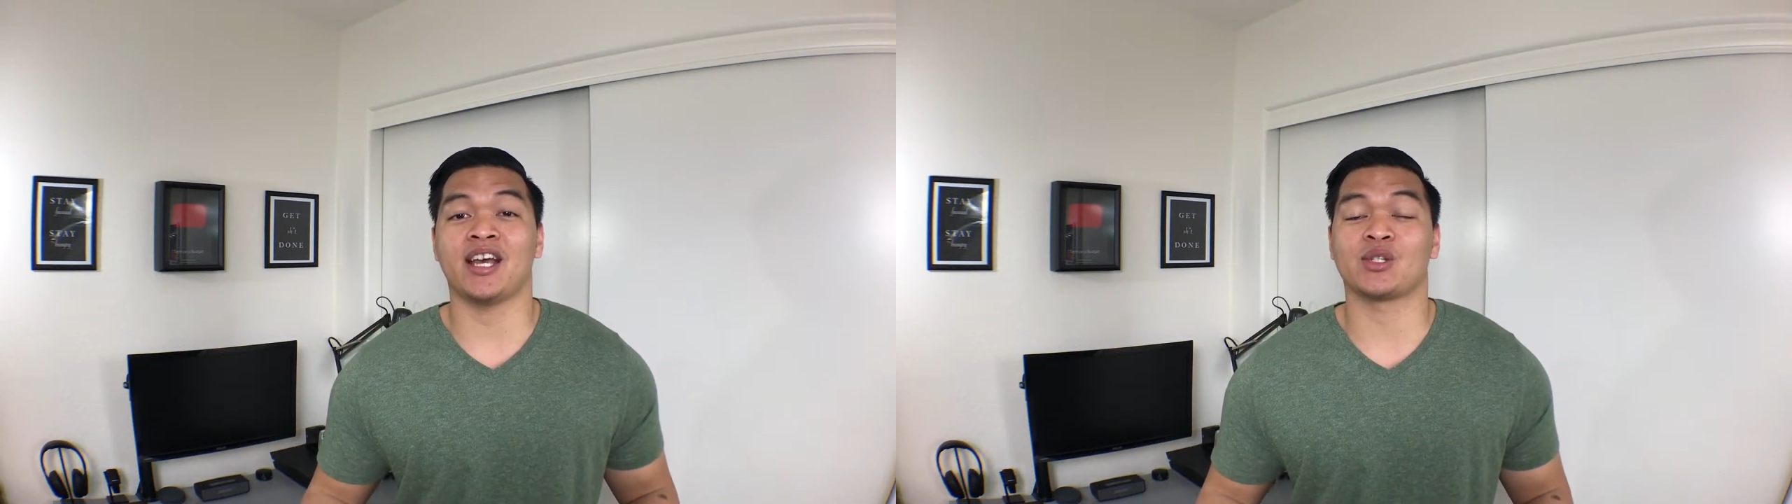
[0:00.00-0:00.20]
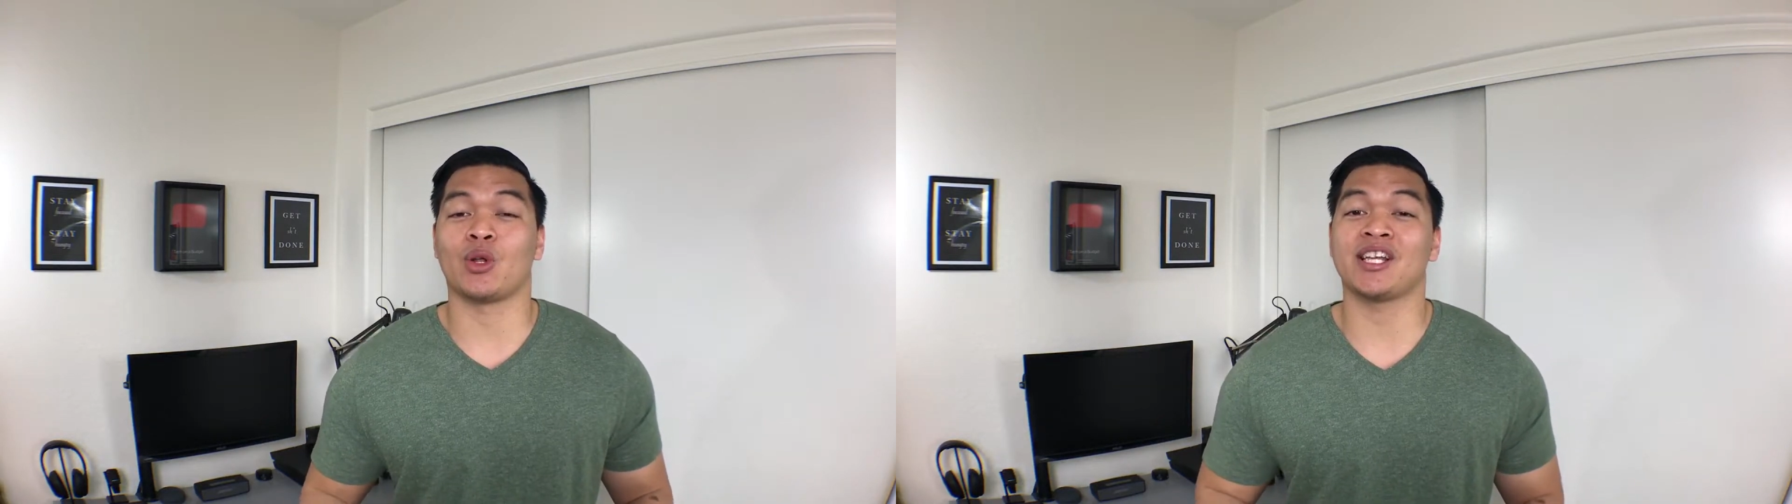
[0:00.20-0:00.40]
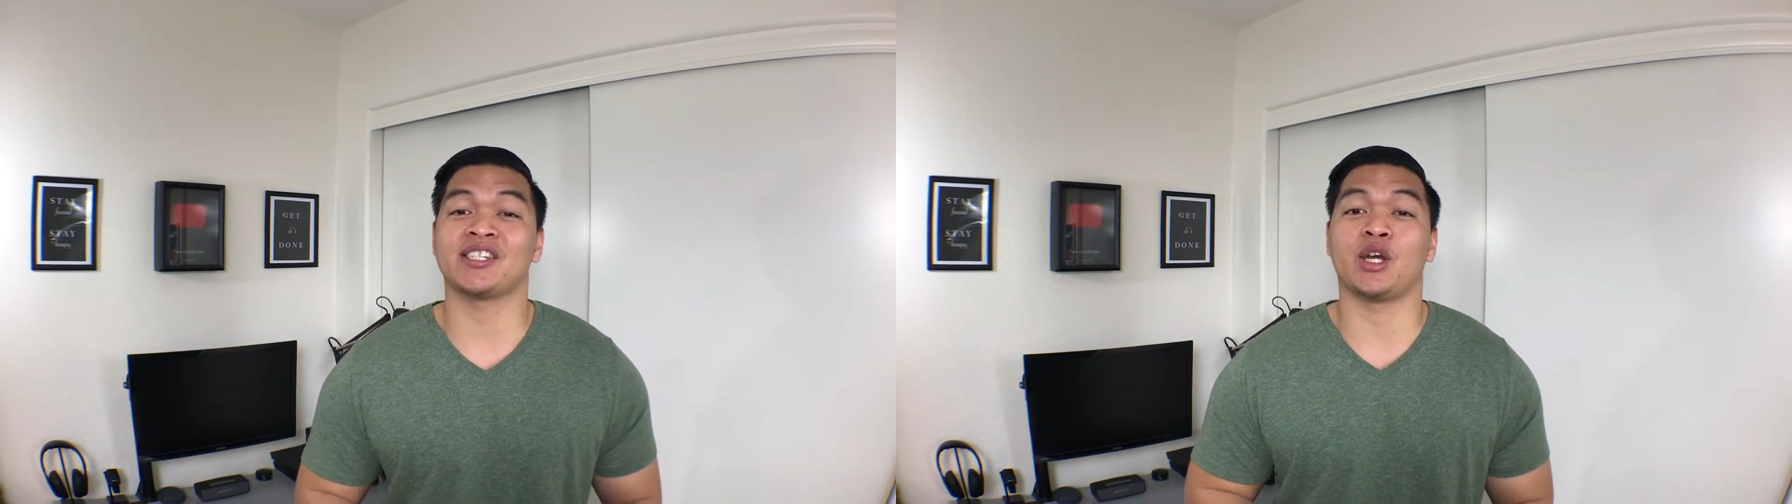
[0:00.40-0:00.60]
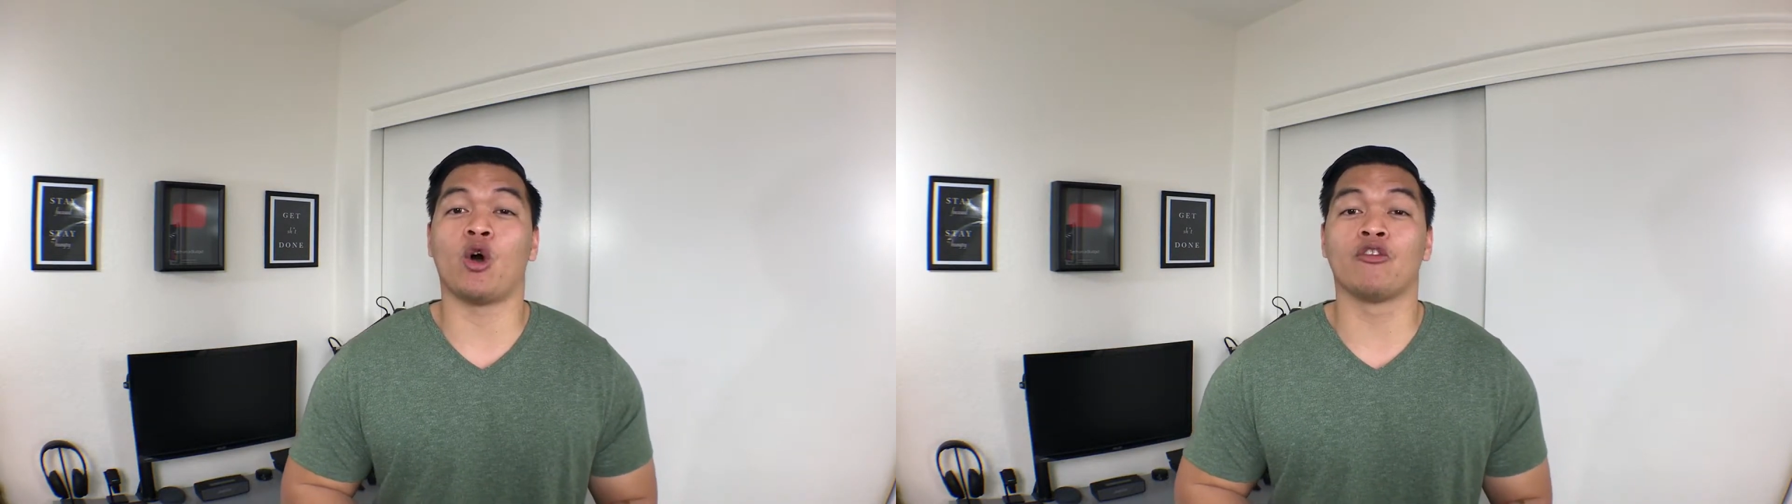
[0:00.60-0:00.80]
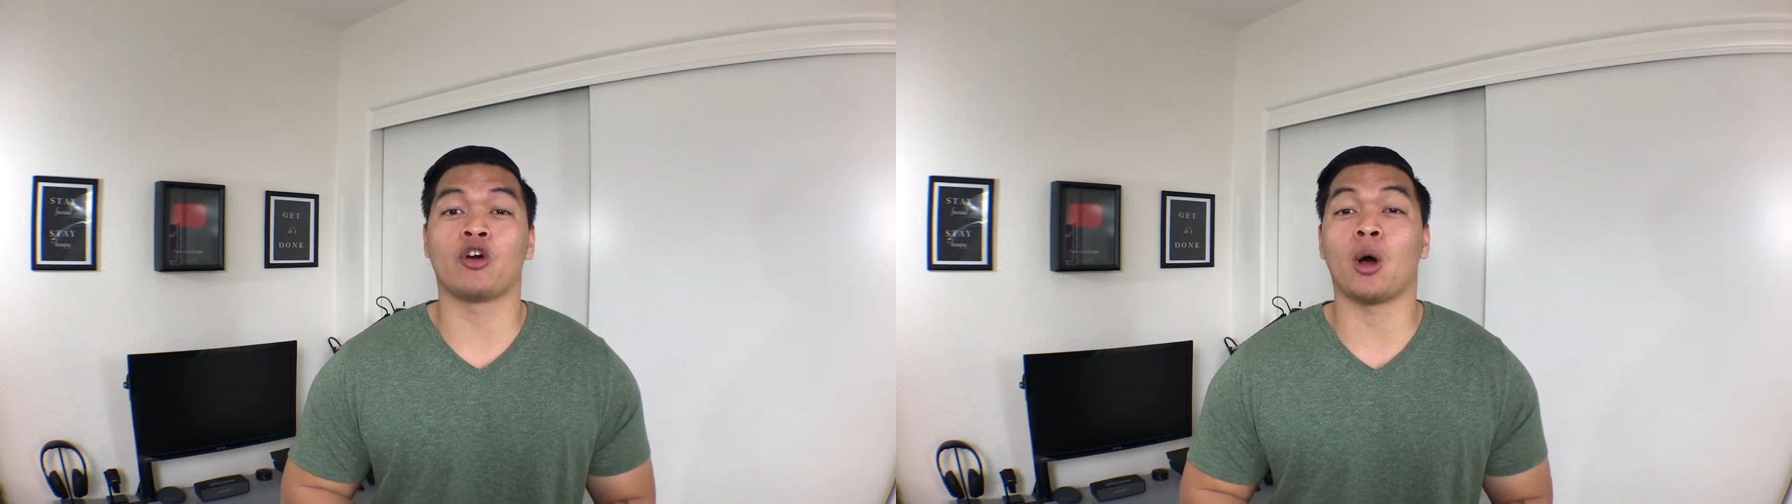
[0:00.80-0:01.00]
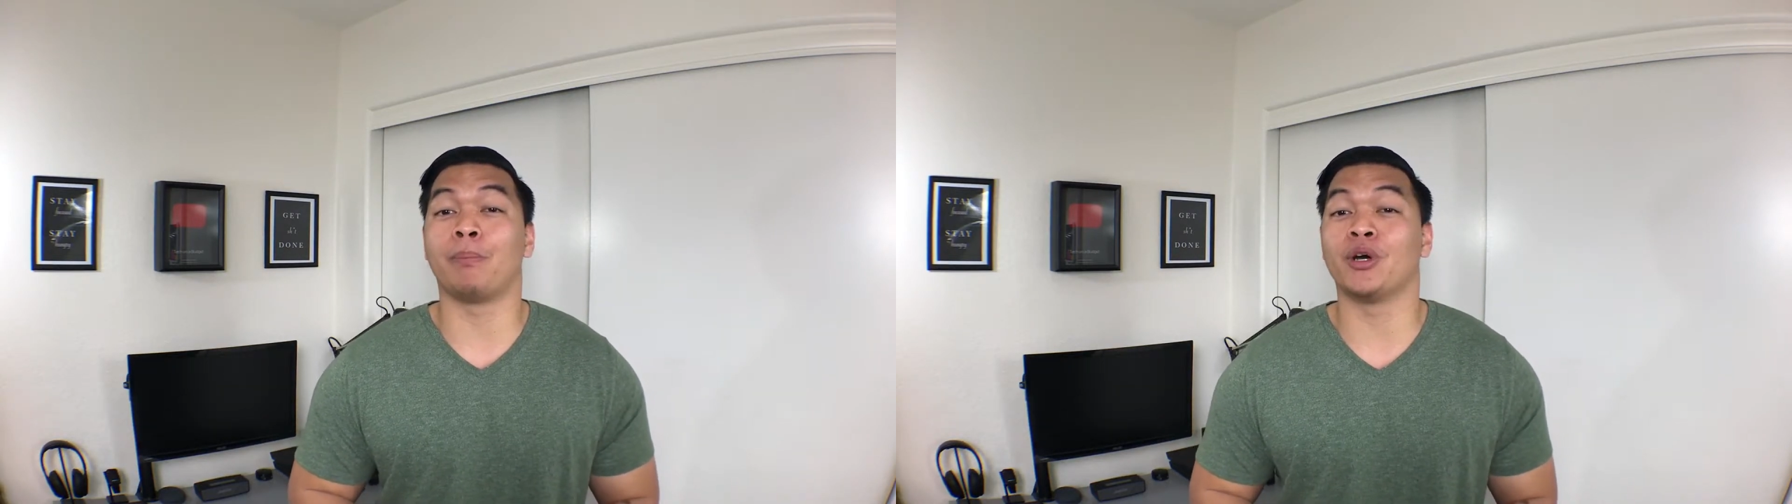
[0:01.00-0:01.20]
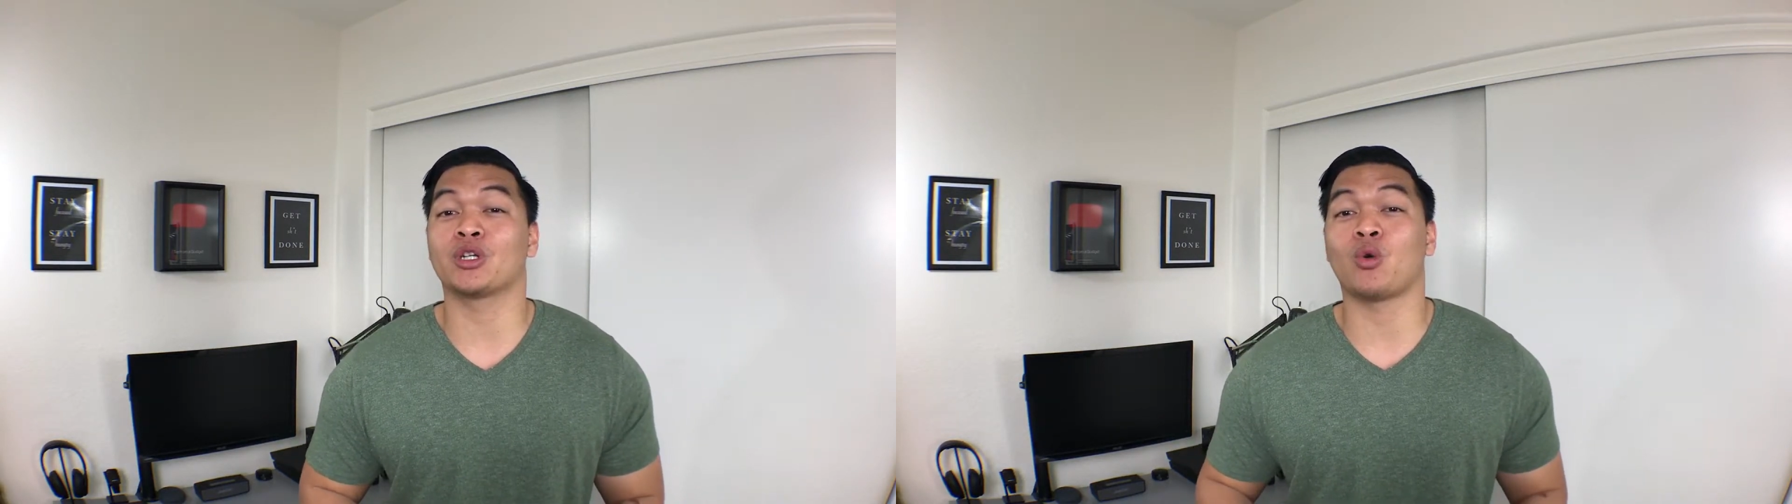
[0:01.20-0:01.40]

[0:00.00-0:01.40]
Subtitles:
as well as the overall build